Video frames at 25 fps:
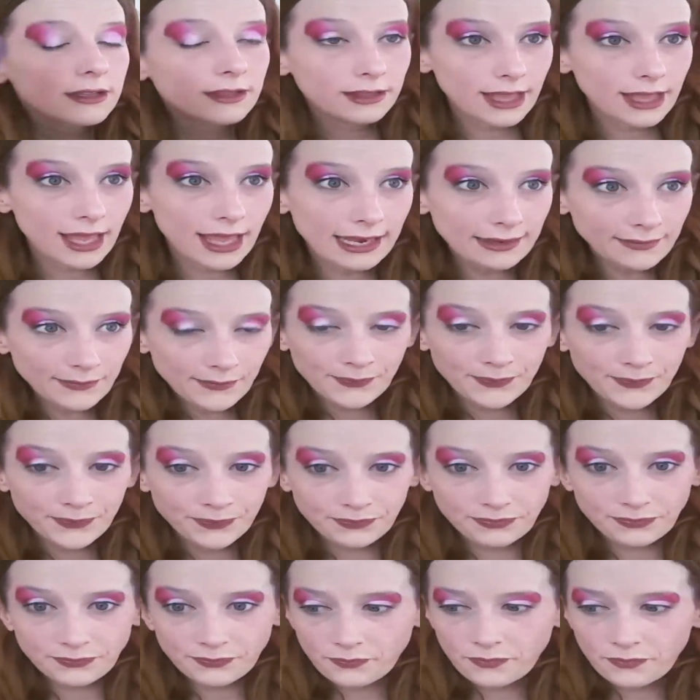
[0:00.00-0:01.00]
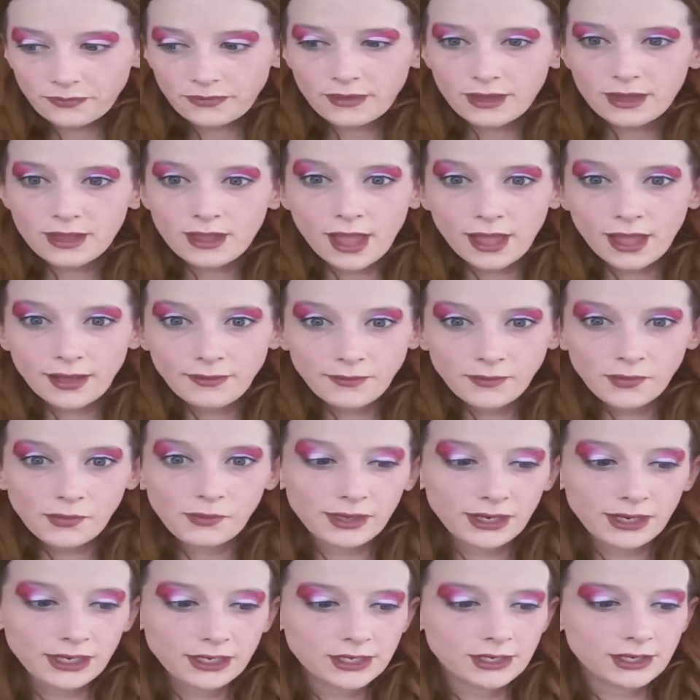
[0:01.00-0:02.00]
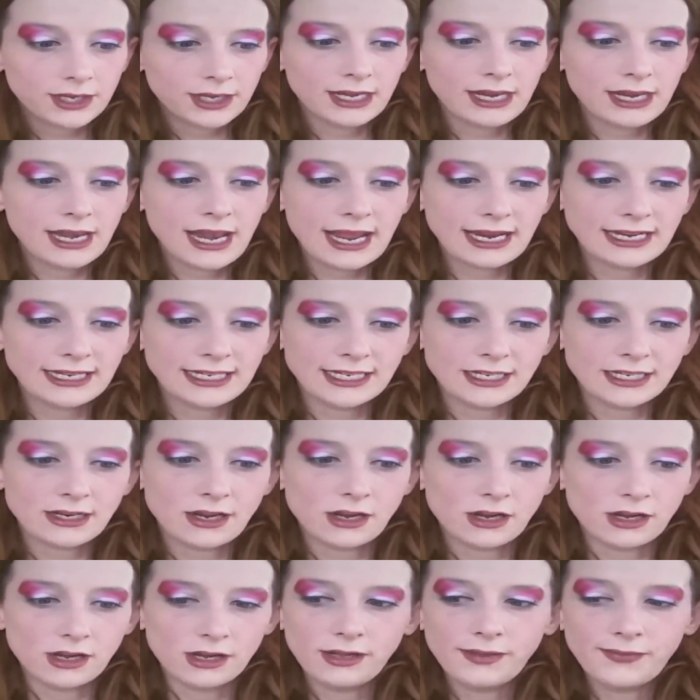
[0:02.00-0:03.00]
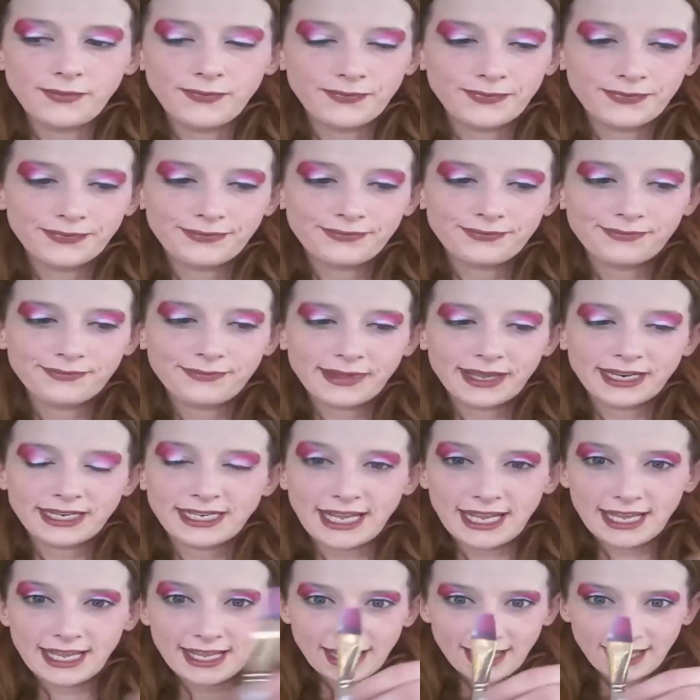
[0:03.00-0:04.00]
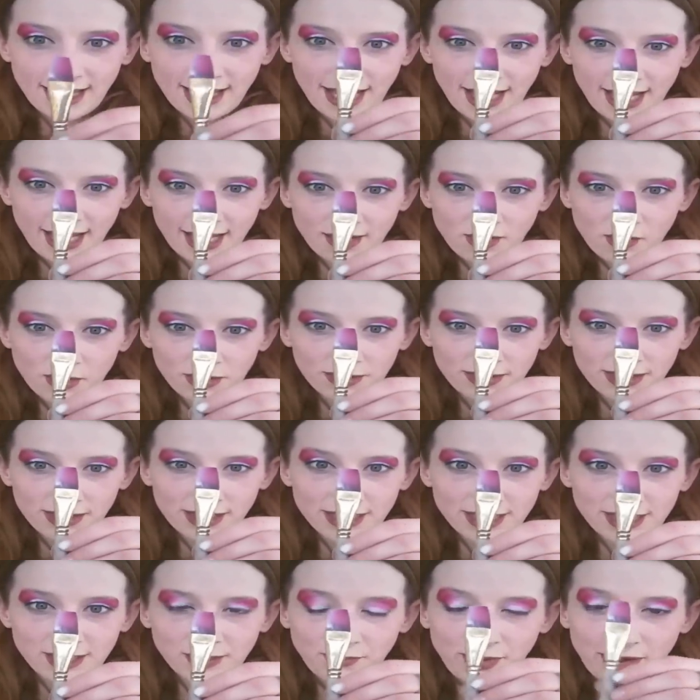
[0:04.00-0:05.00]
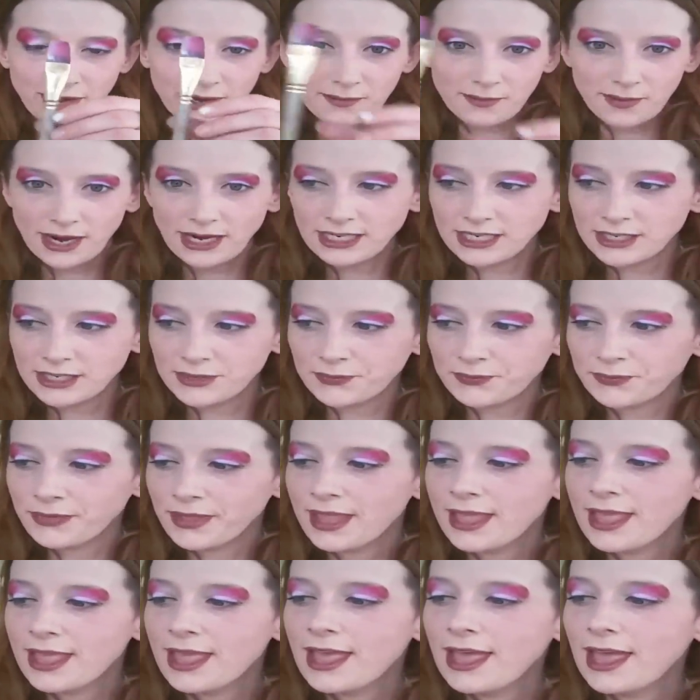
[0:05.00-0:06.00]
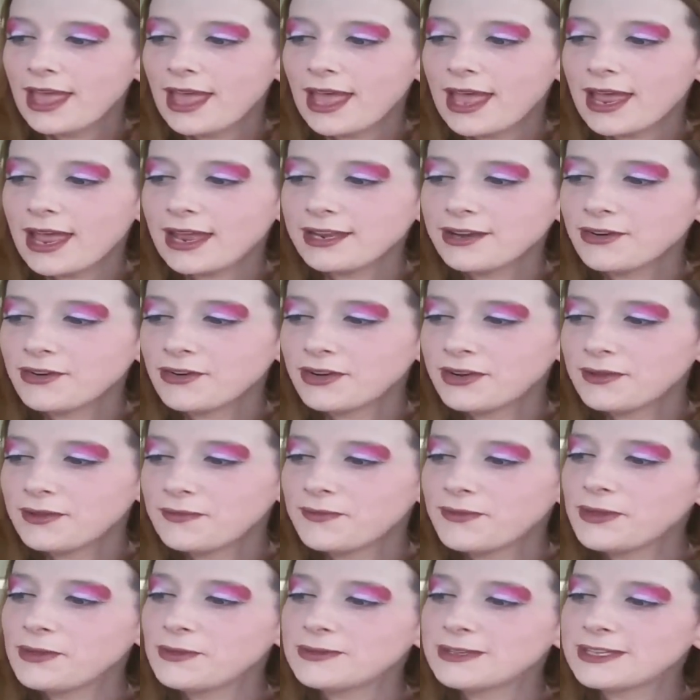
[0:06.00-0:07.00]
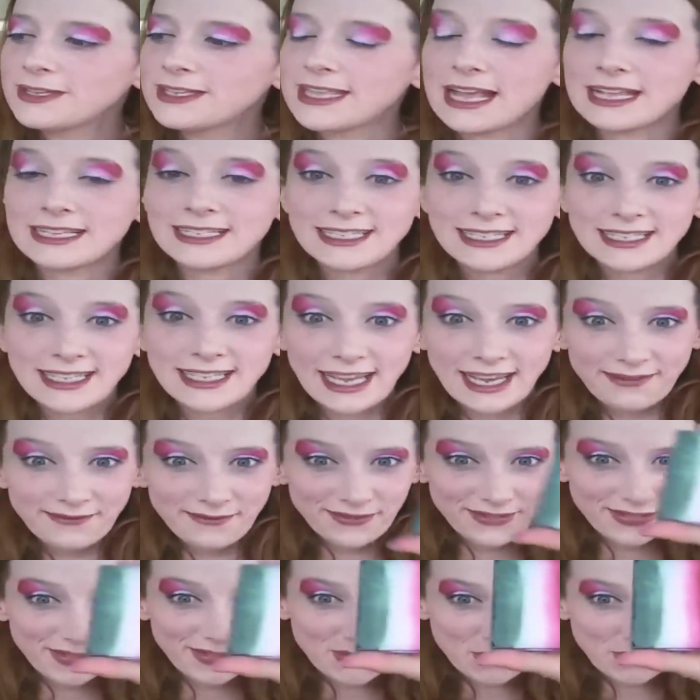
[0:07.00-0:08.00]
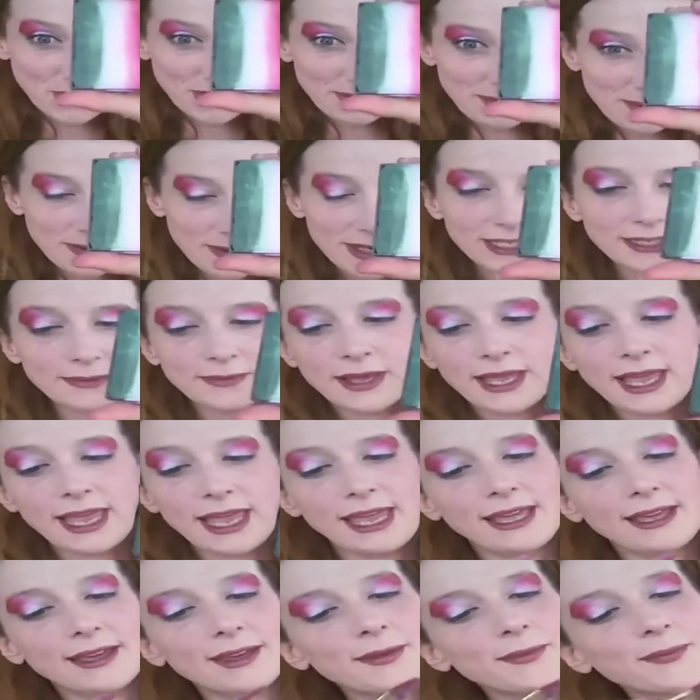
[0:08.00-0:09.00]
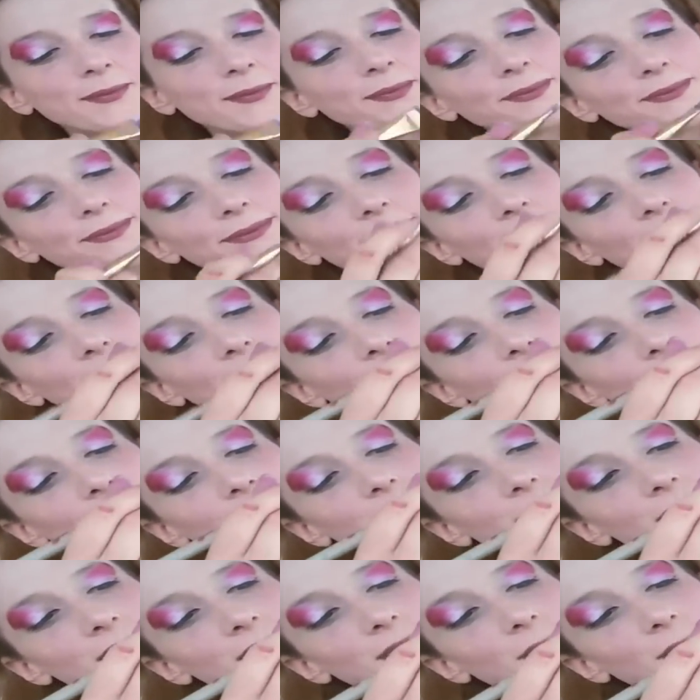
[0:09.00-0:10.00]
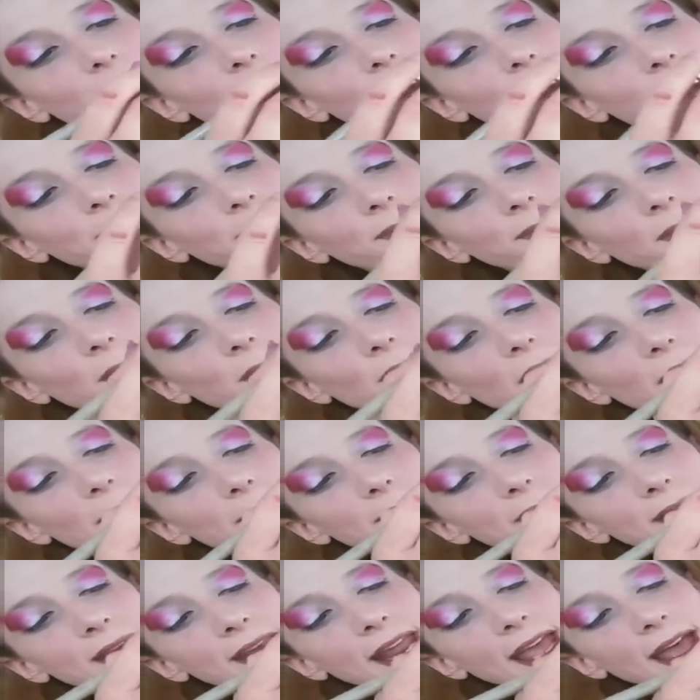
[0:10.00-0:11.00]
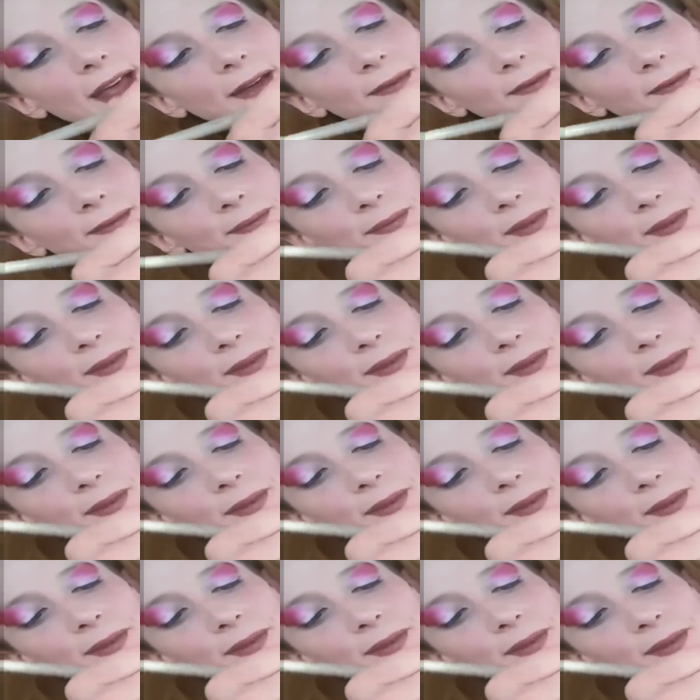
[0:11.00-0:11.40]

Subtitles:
Then I'm going to connect it all by taking a 1/4 inch square brush, and you're going to use that same Fleur Prisma cake. Just go up and down